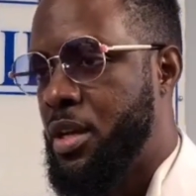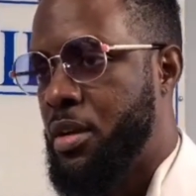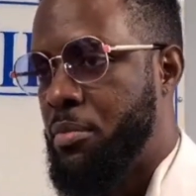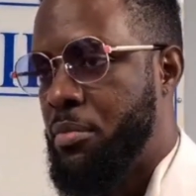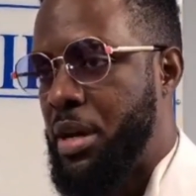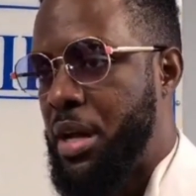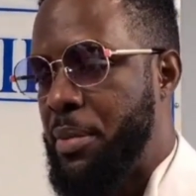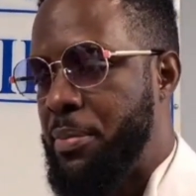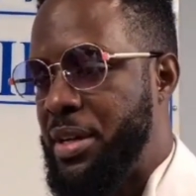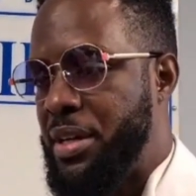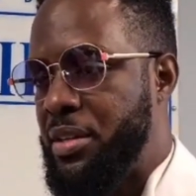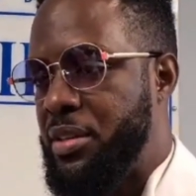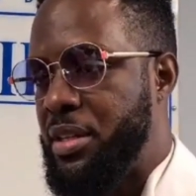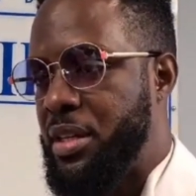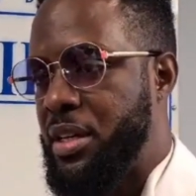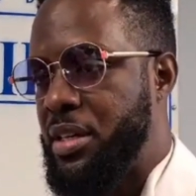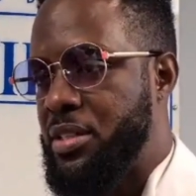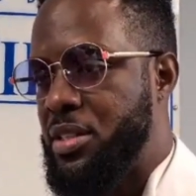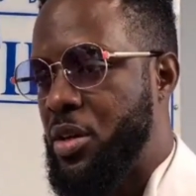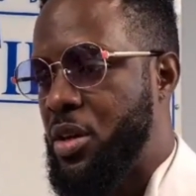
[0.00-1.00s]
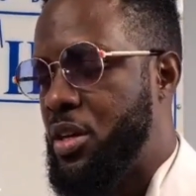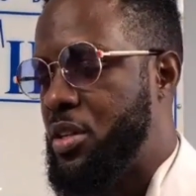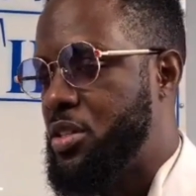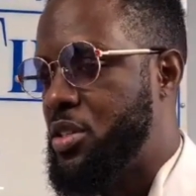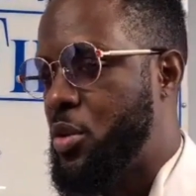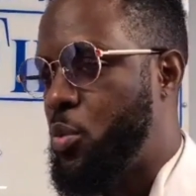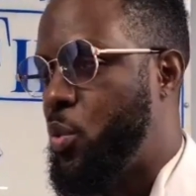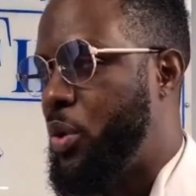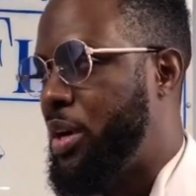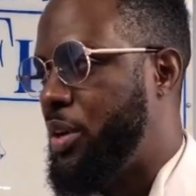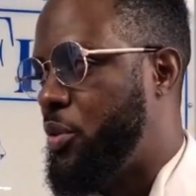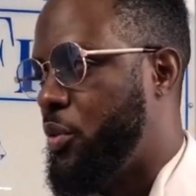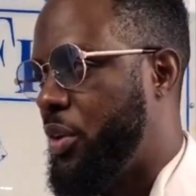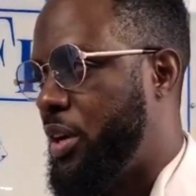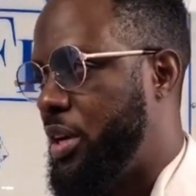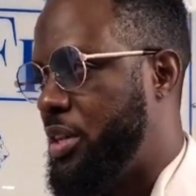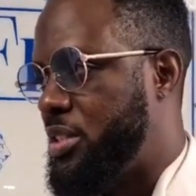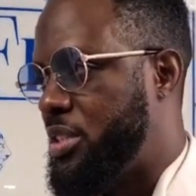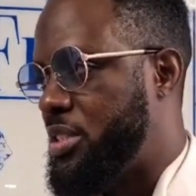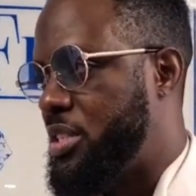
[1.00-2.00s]
I mean, it's a, it's a wide
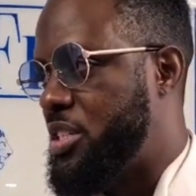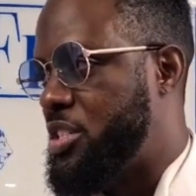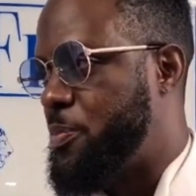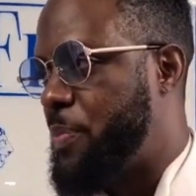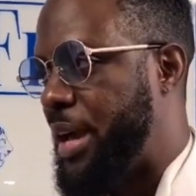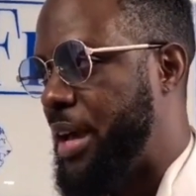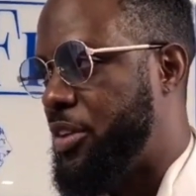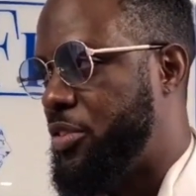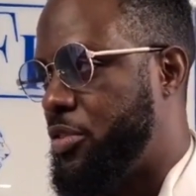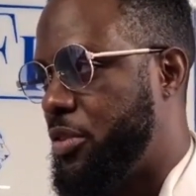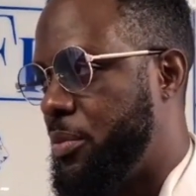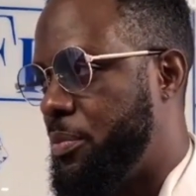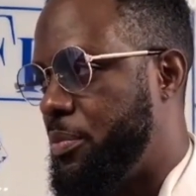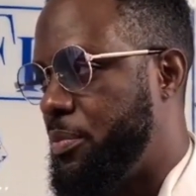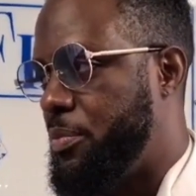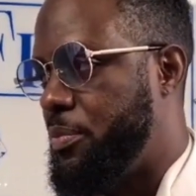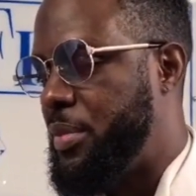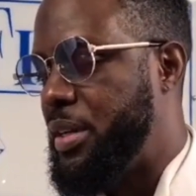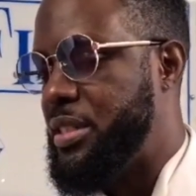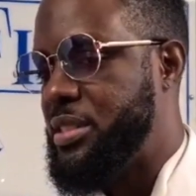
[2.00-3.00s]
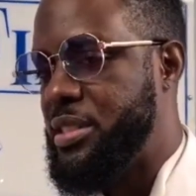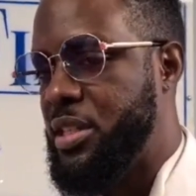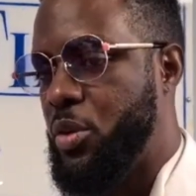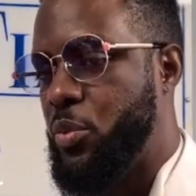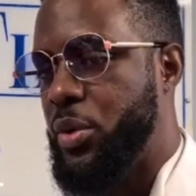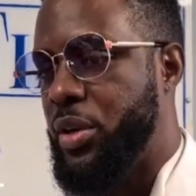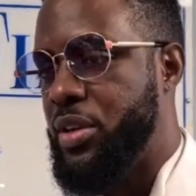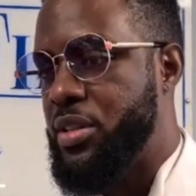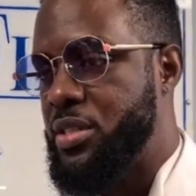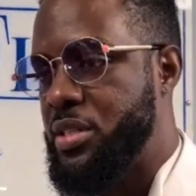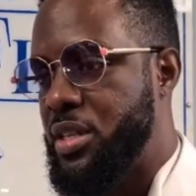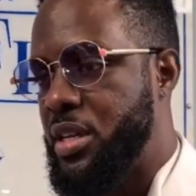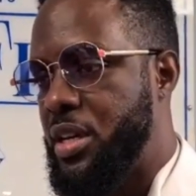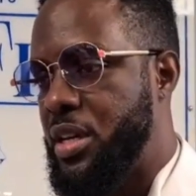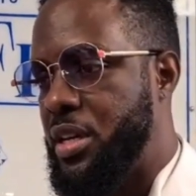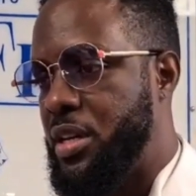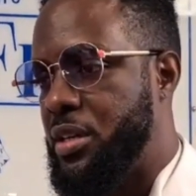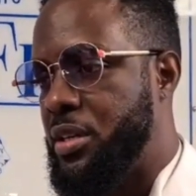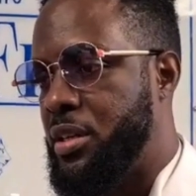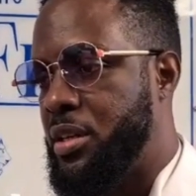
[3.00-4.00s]
range, it's a spectrum, but still we are
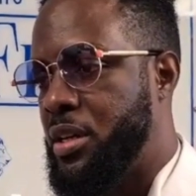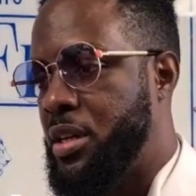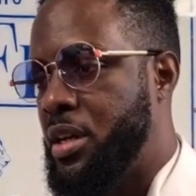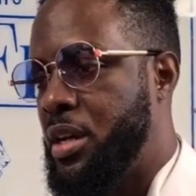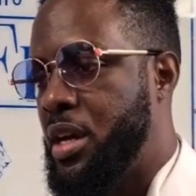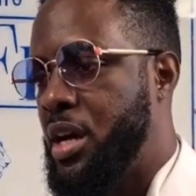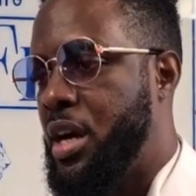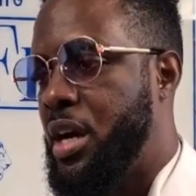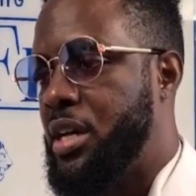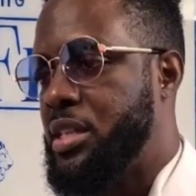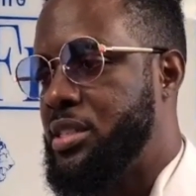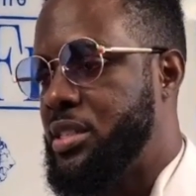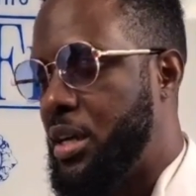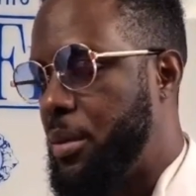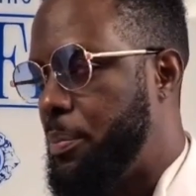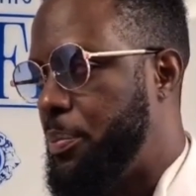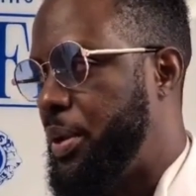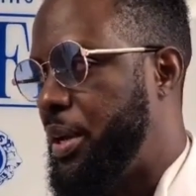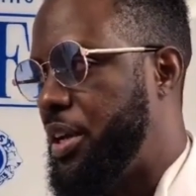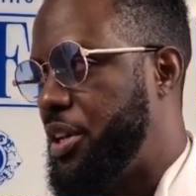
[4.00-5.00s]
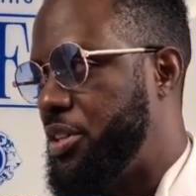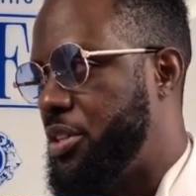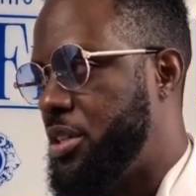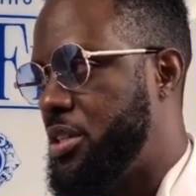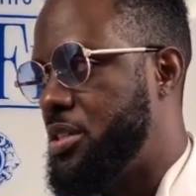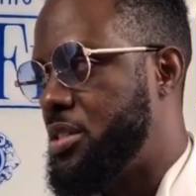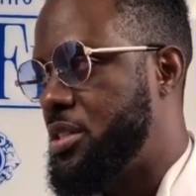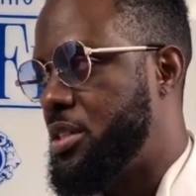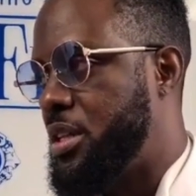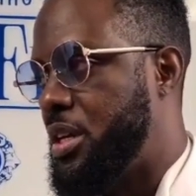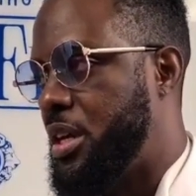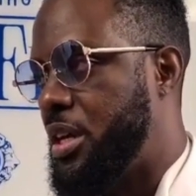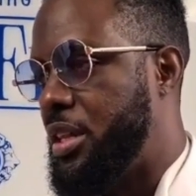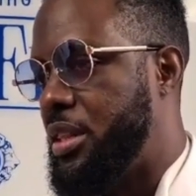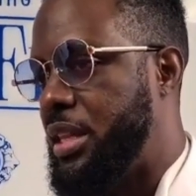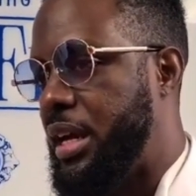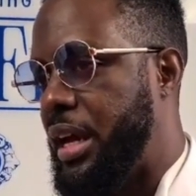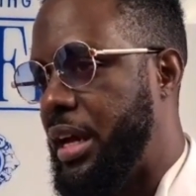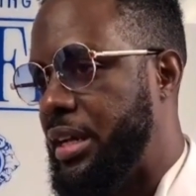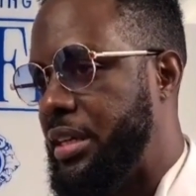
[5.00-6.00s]
seeing uh, some patients uh,
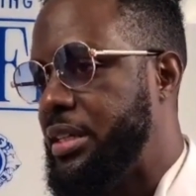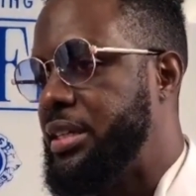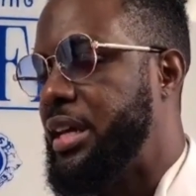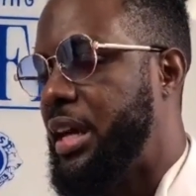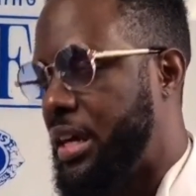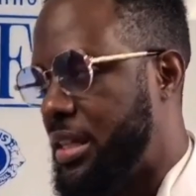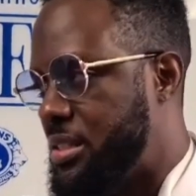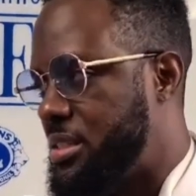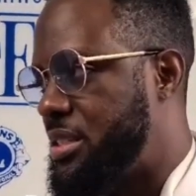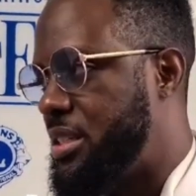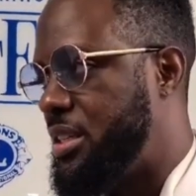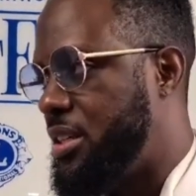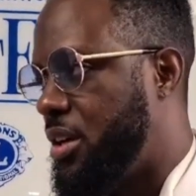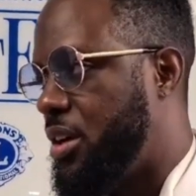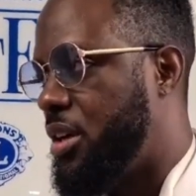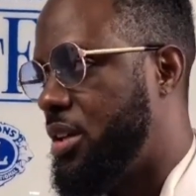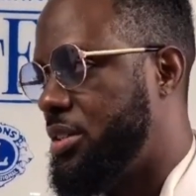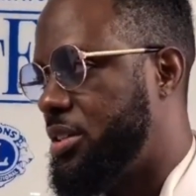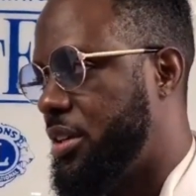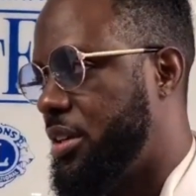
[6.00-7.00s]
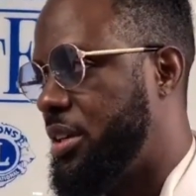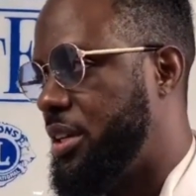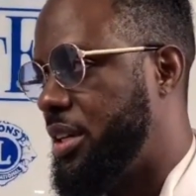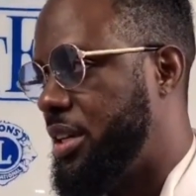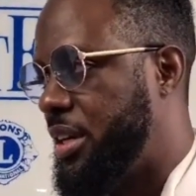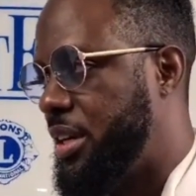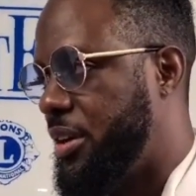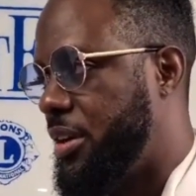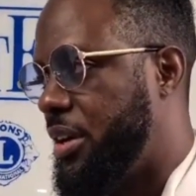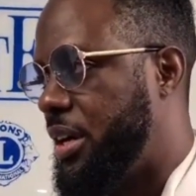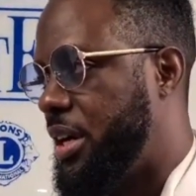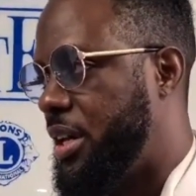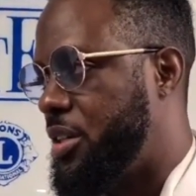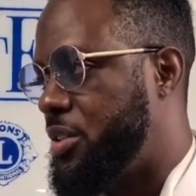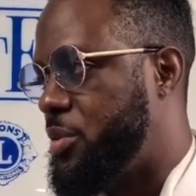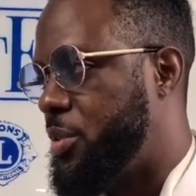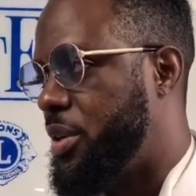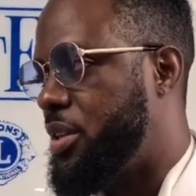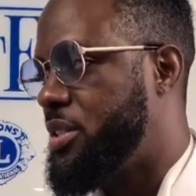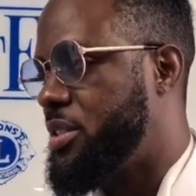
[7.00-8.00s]
that can seek alternative care
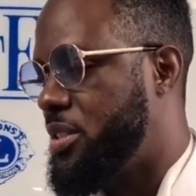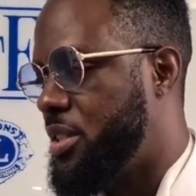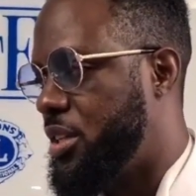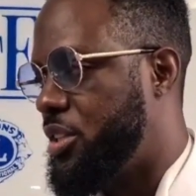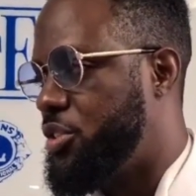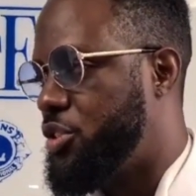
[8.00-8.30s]
elsewhere still